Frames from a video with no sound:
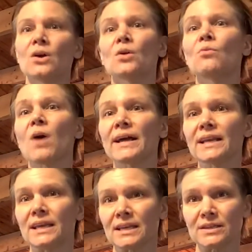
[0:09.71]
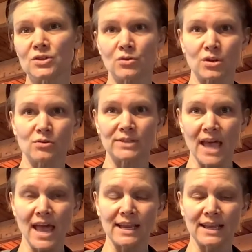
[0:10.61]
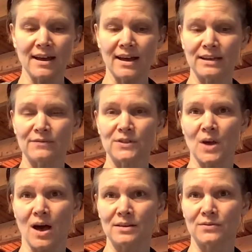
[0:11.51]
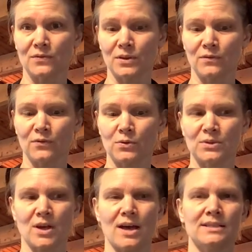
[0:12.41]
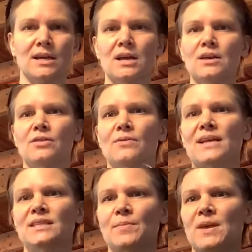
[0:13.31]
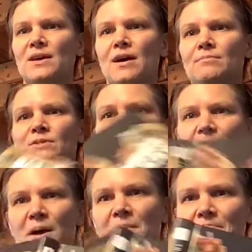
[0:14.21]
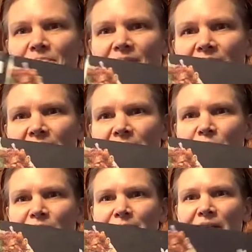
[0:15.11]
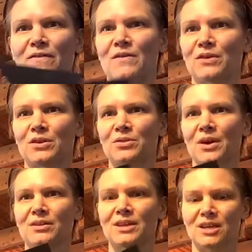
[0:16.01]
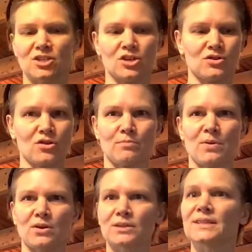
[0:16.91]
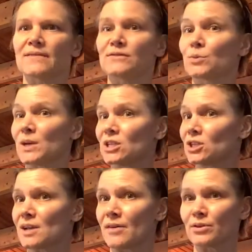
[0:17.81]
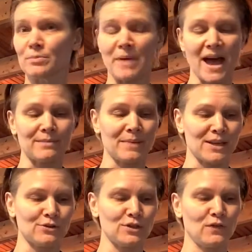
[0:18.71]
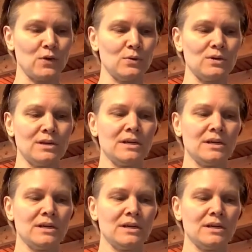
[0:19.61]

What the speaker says: One is you can use any kind of sauce for the fruit sauce. The recipe comes from one of my favorite Thug Kitchen cookbooks. They've switched, now they're Bad Manners Food.